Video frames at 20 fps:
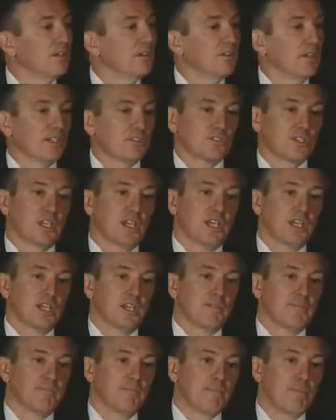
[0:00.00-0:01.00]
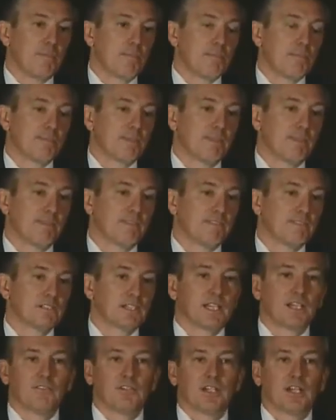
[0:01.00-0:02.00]
That's key.
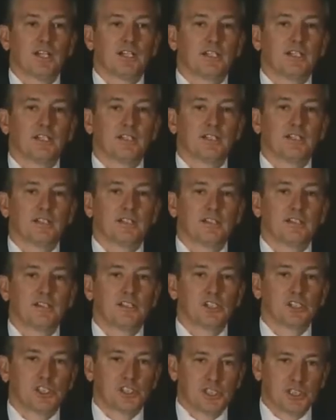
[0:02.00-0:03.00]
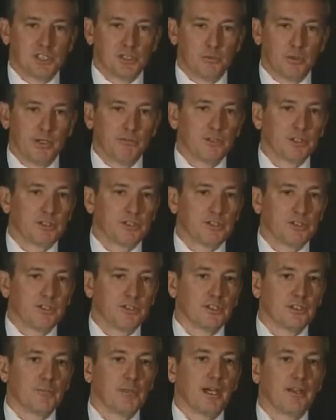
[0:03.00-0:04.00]
To give you an idea, this year we
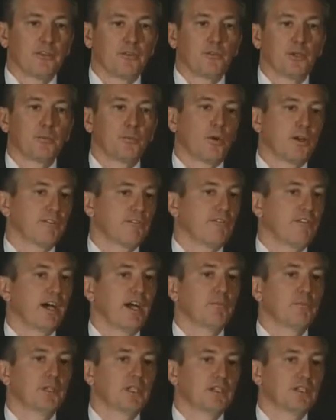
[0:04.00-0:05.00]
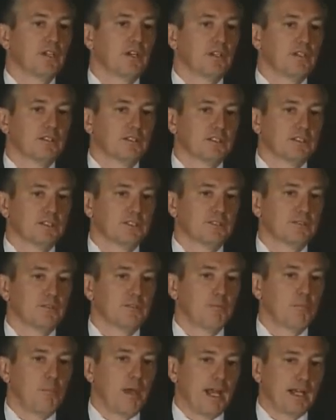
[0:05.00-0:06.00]
returned about $3.5 million
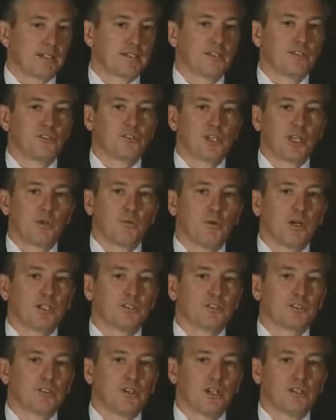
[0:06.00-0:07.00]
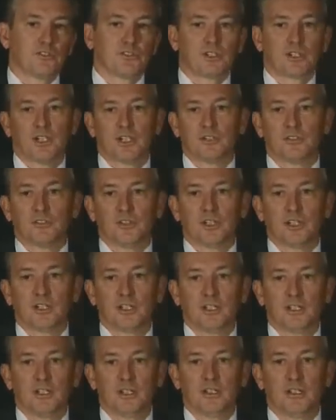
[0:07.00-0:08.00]
back to the statewide across the country
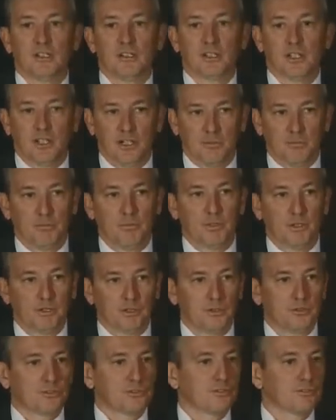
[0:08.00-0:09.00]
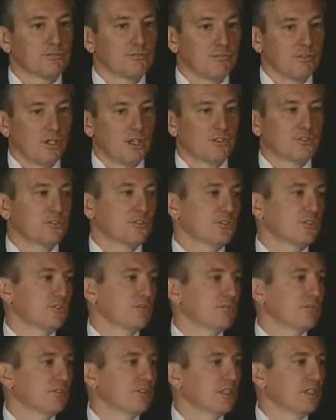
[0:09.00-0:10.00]
to help reduce losses
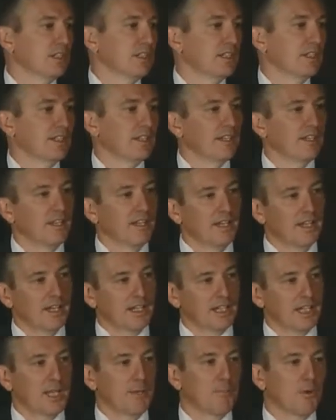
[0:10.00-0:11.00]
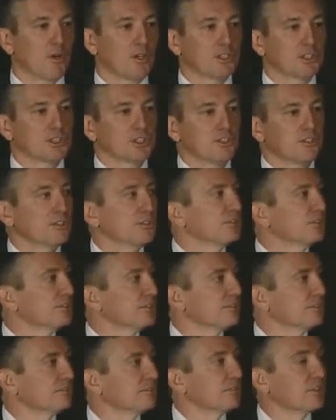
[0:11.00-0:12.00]
and keep our
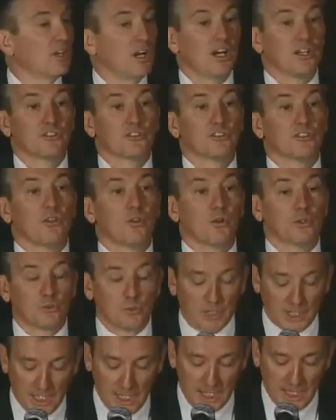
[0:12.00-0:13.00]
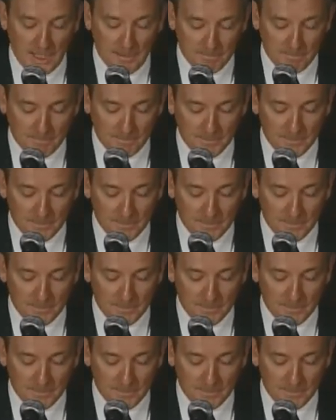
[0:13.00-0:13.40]
insurance costs as low as we can.